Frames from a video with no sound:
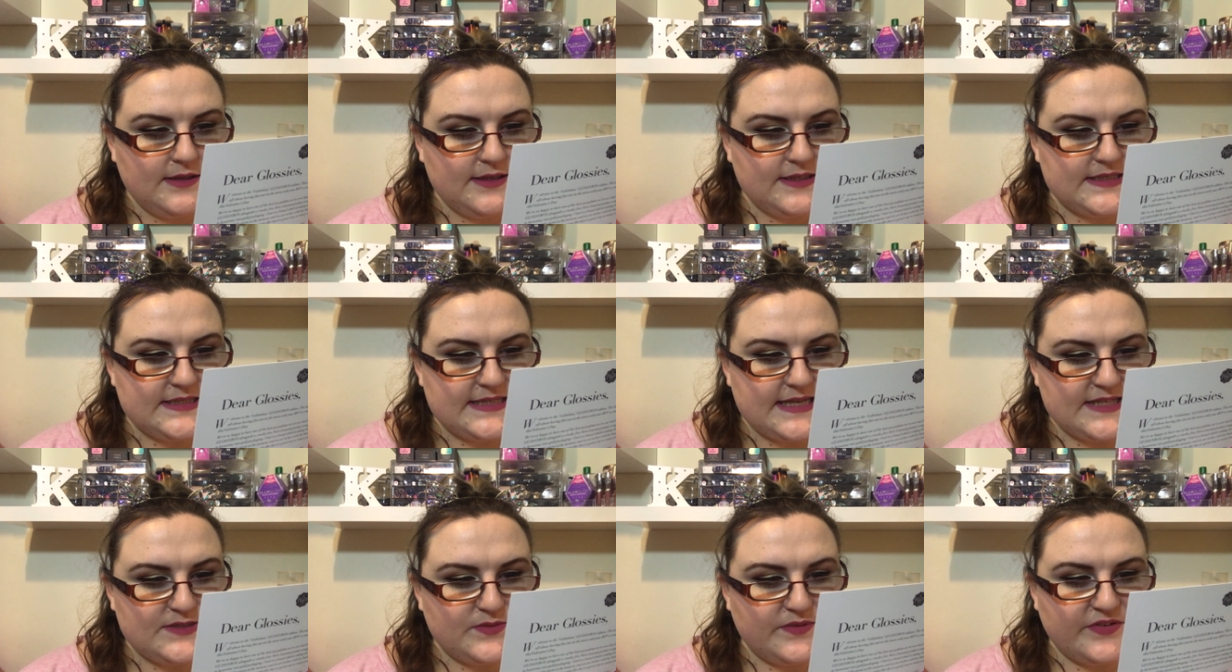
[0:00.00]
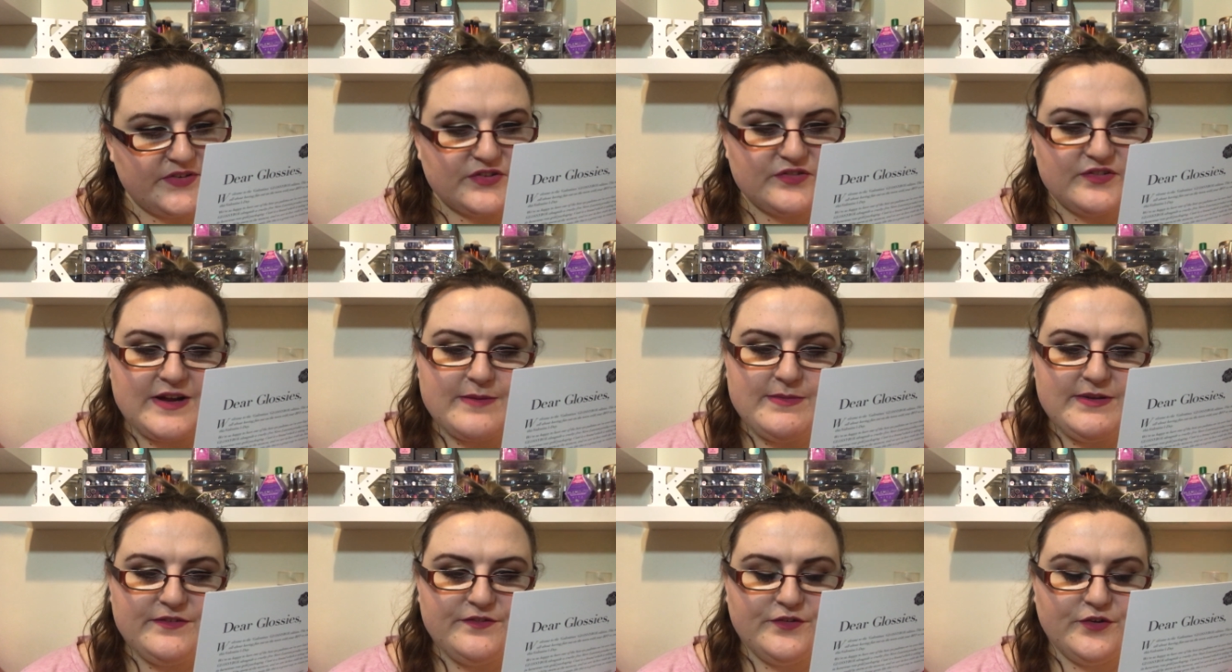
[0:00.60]
It says, with a
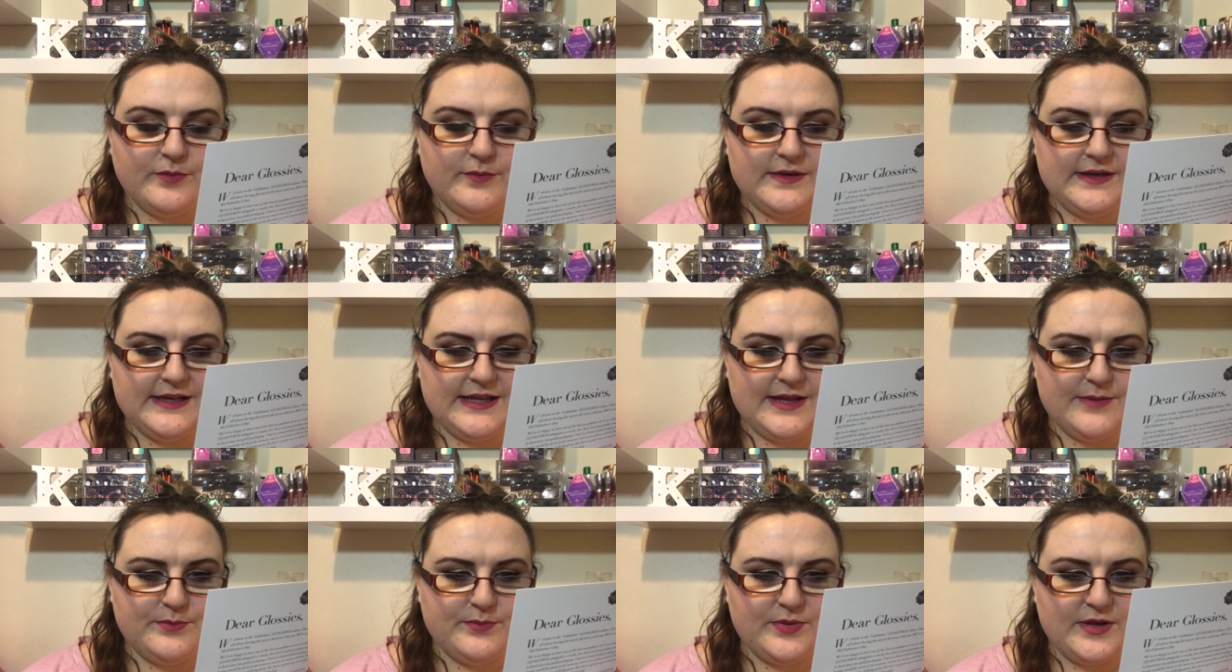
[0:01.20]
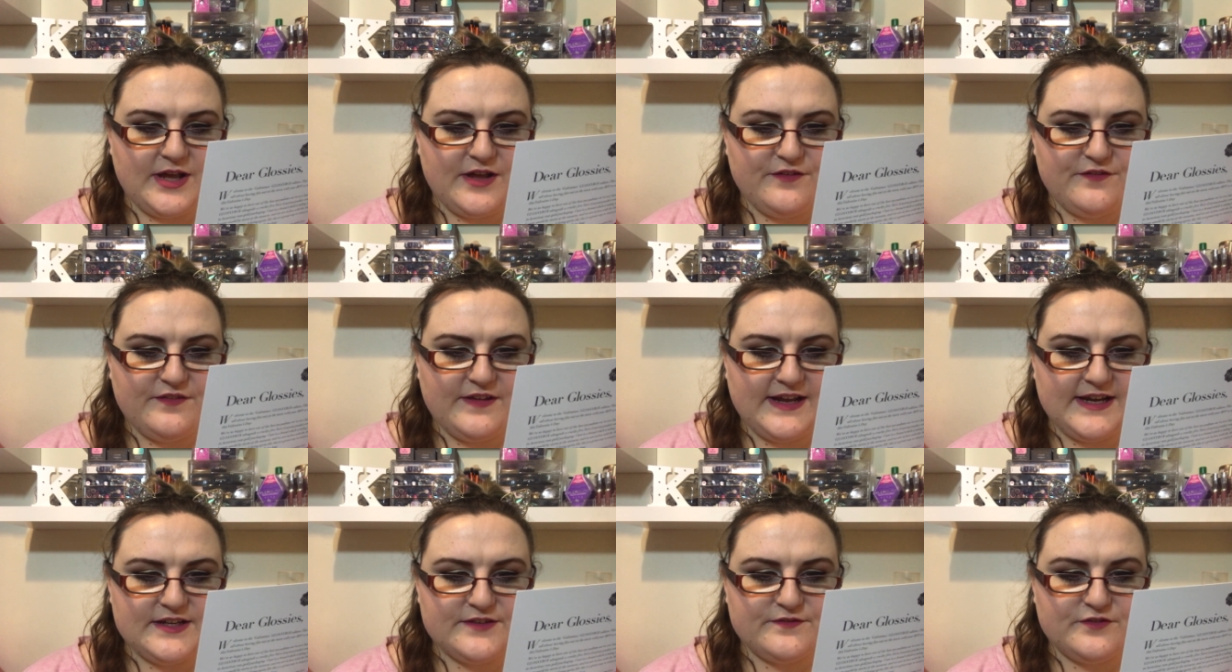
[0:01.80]
creamy formula
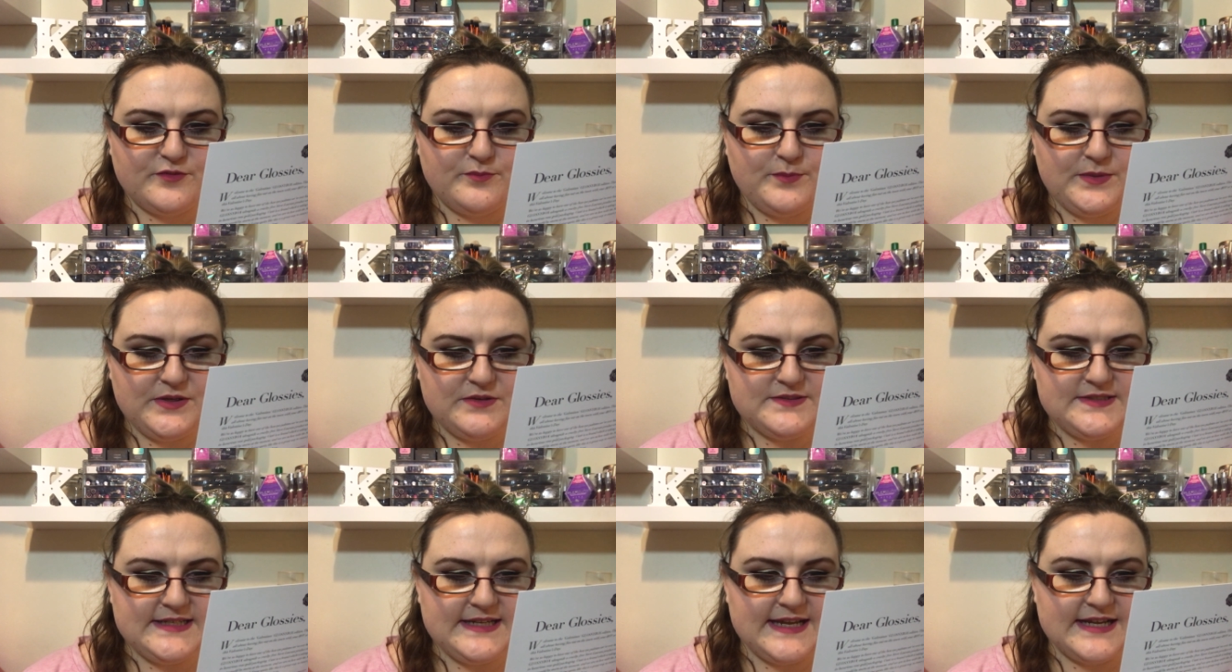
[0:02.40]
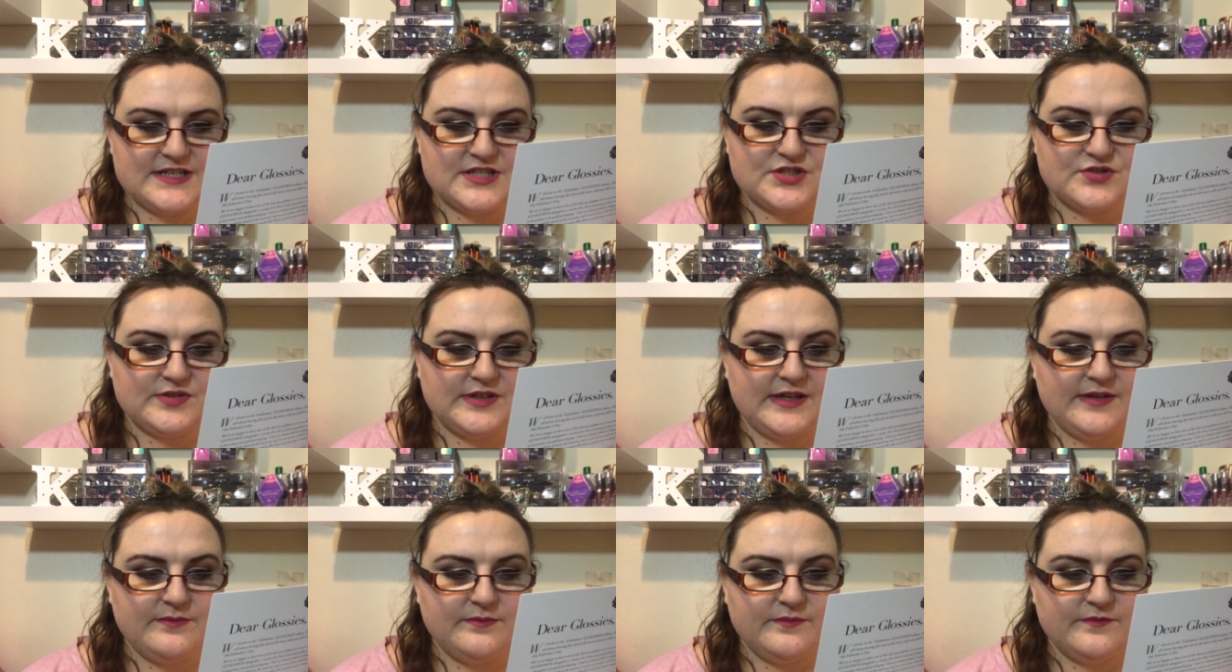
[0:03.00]
perfect for building
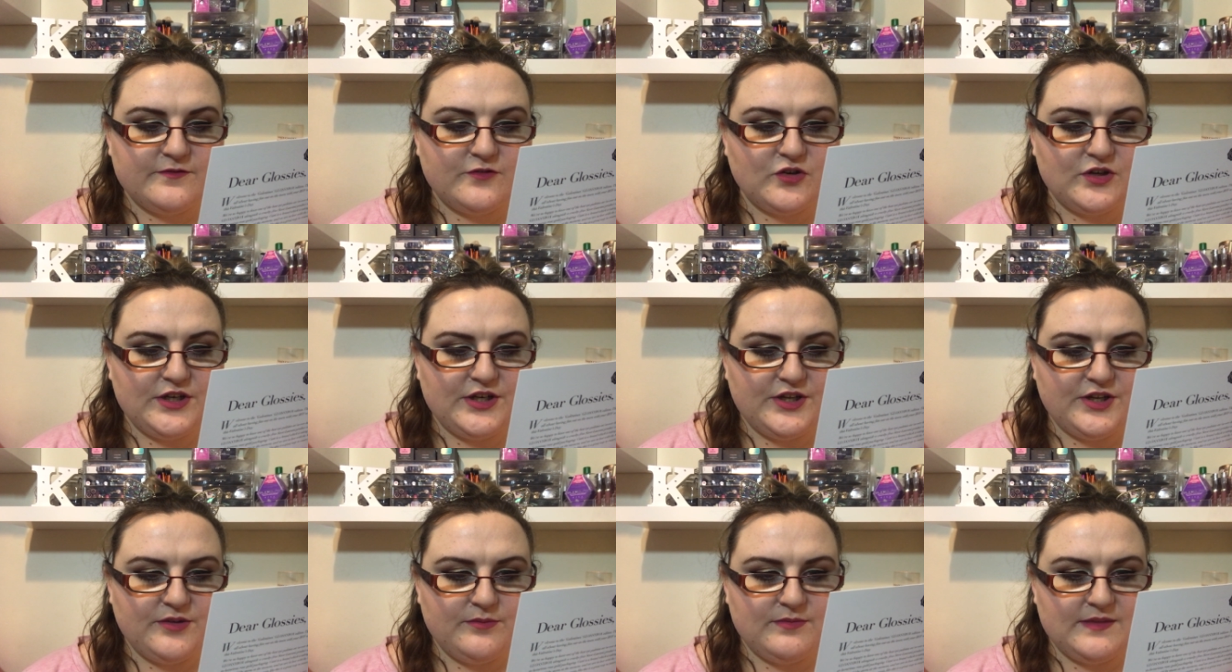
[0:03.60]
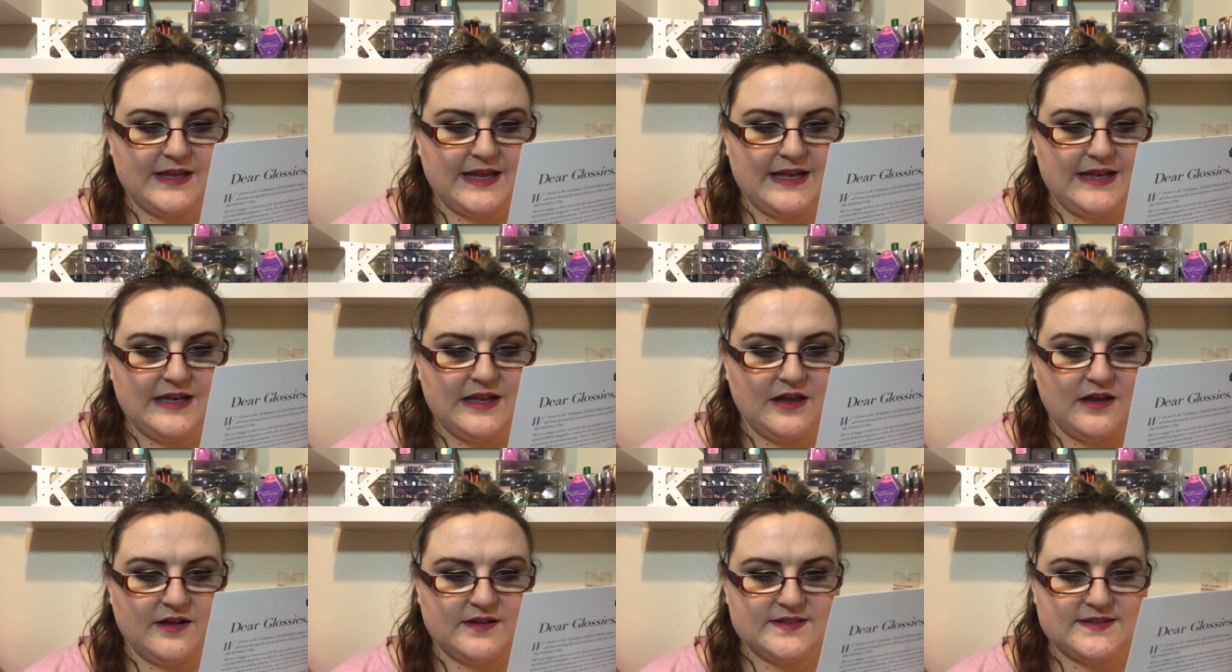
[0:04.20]
extreme volume that
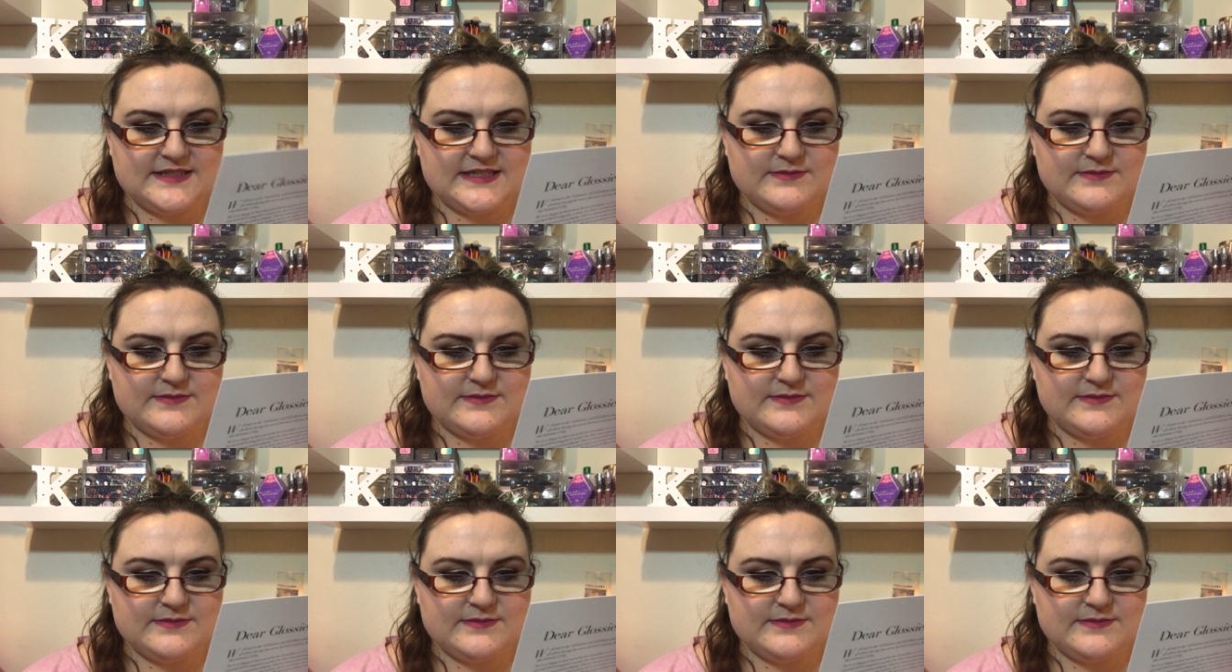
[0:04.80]
lasts,